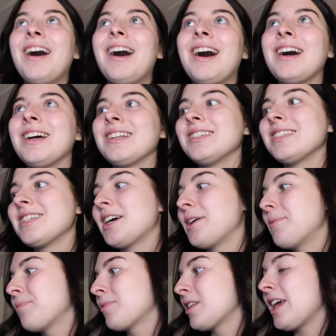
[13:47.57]
And
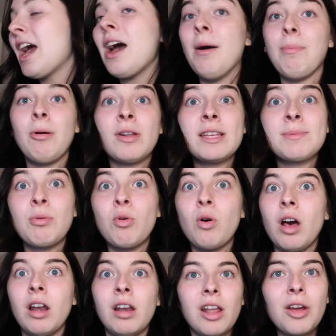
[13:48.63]
um, yeah, Polly's
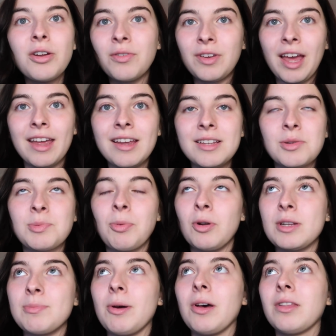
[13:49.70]
bought a load of cakes. It's
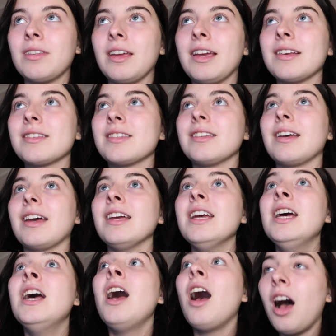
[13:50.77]
Polly's birthday yesterday.
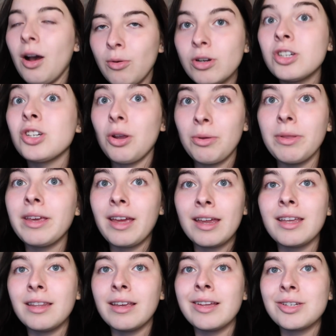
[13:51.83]
I will show you the cake
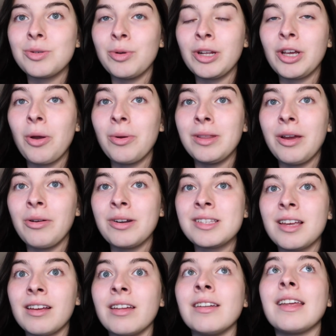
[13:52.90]
in the kitchen when I go in there in a
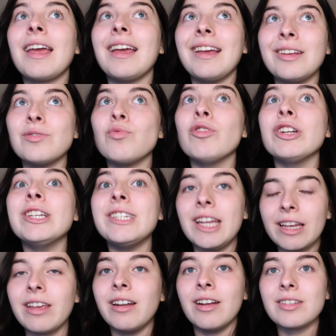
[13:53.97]
second. It is
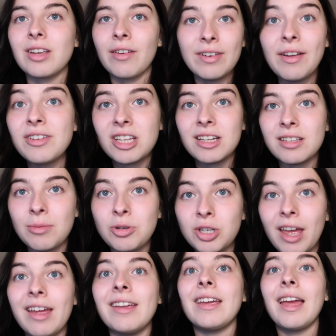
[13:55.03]
ridiculous. I've never seen so much
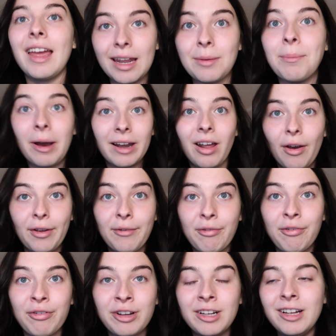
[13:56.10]
cake in my
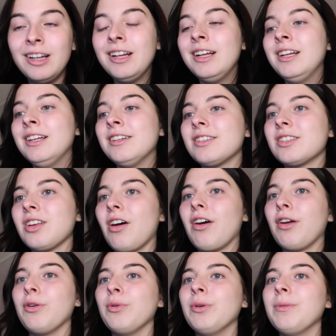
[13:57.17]
life.
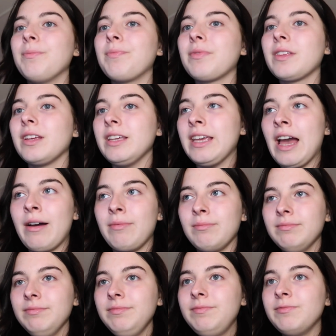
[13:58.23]
So yeah,
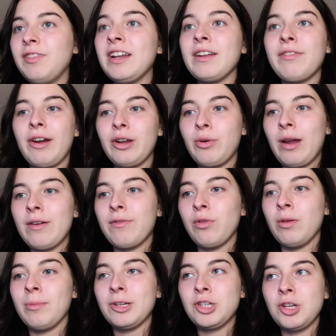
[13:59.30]
feeling very grateful
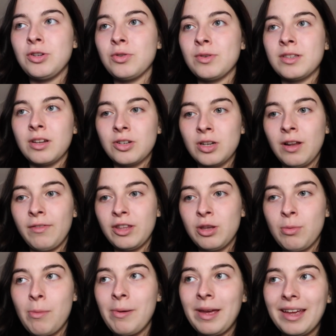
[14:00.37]
that my tutor is such a lovely
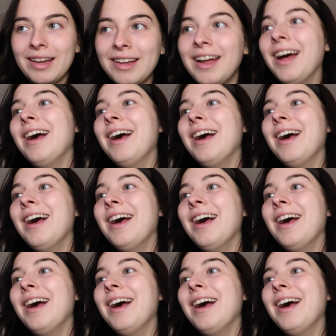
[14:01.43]
human being.